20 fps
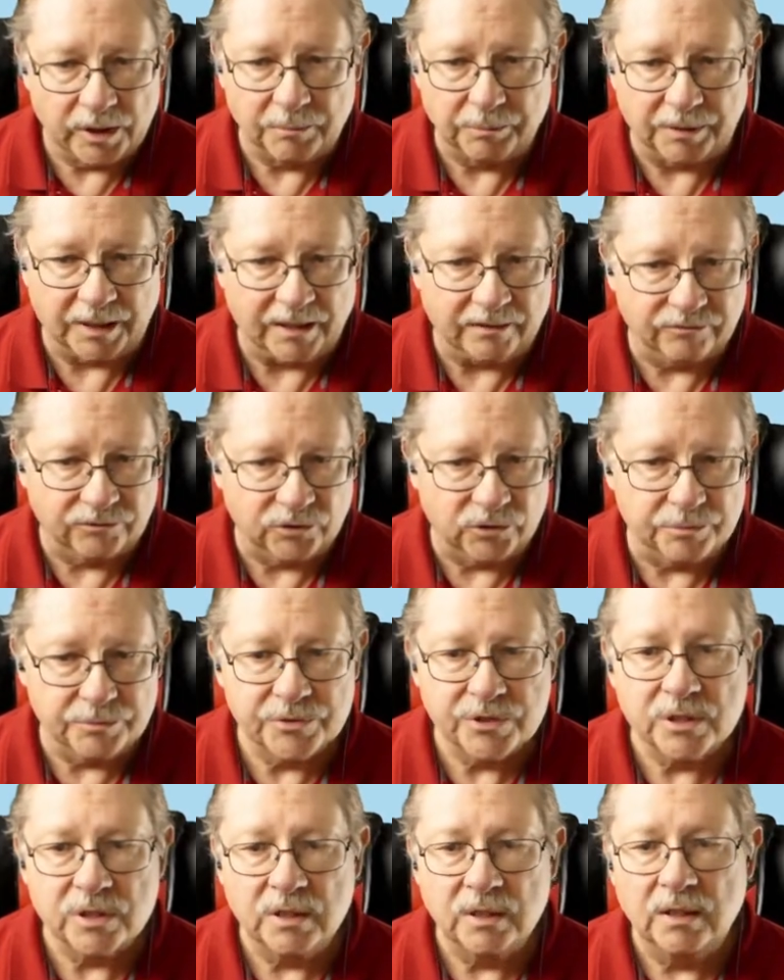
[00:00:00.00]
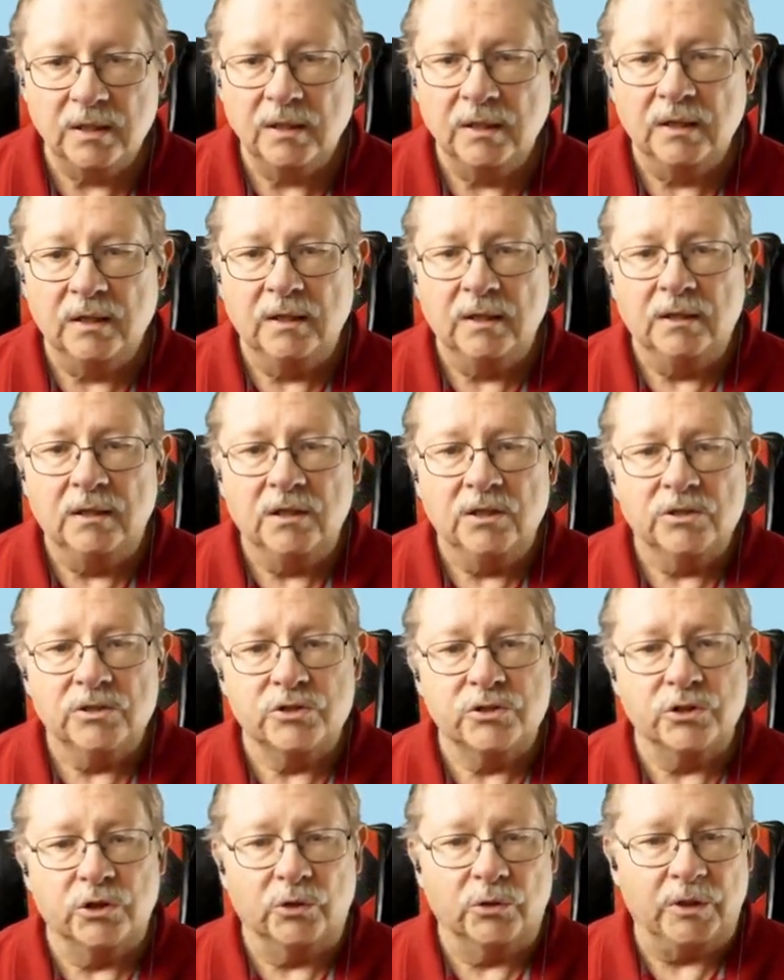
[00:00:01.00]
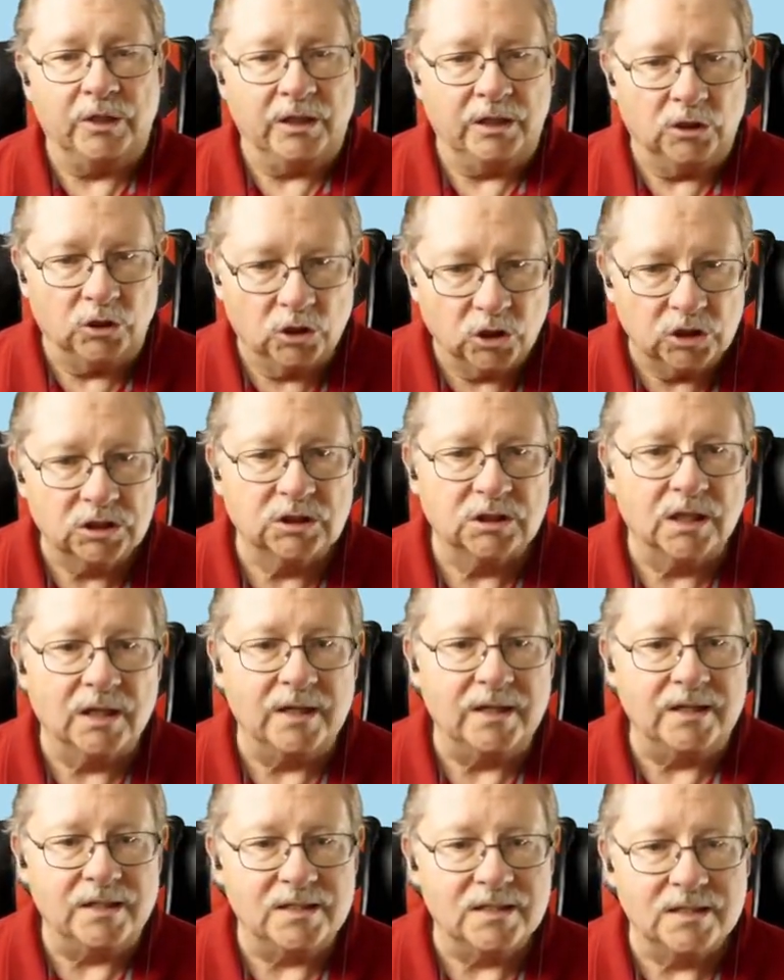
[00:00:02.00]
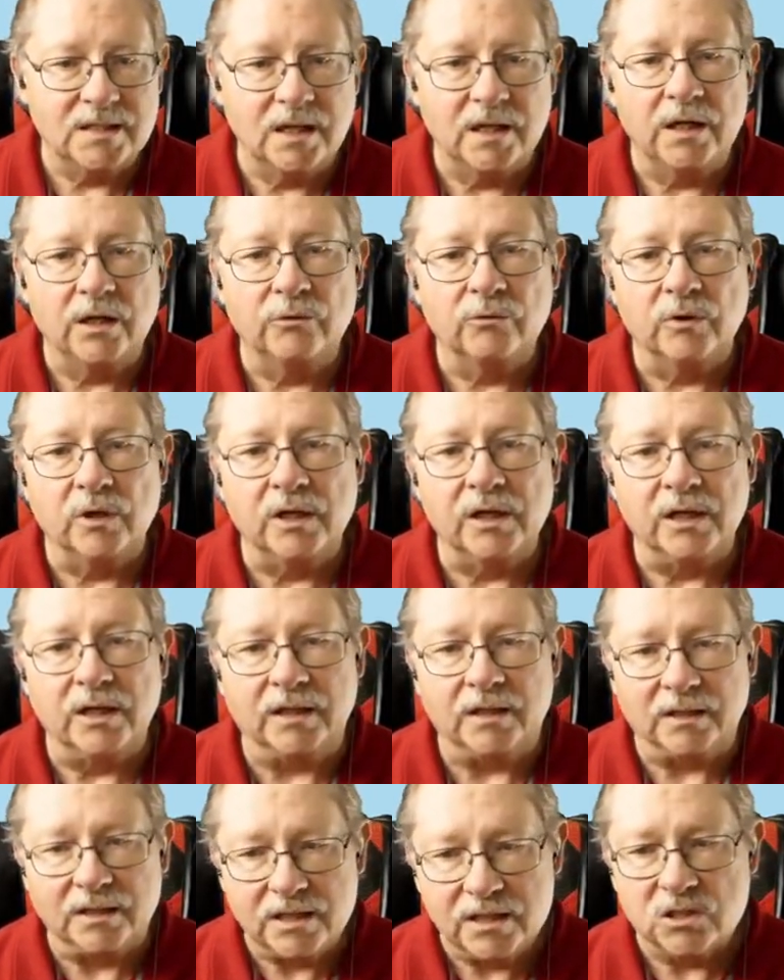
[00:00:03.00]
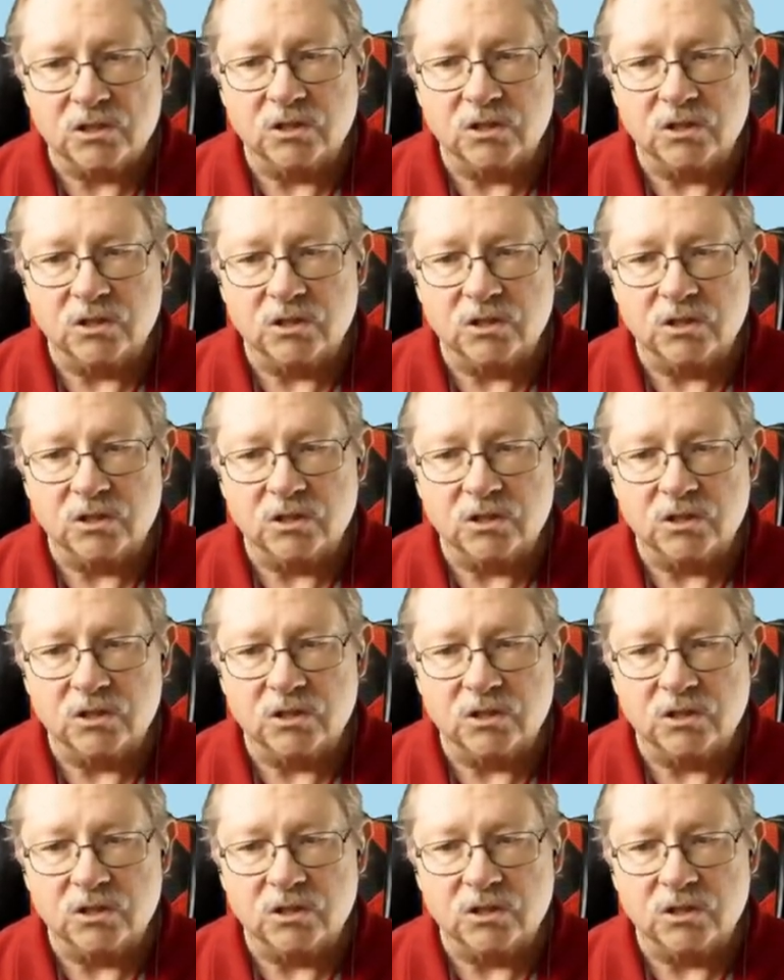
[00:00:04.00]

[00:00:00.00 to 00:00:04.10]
platforms. So it looks like it's staying running at least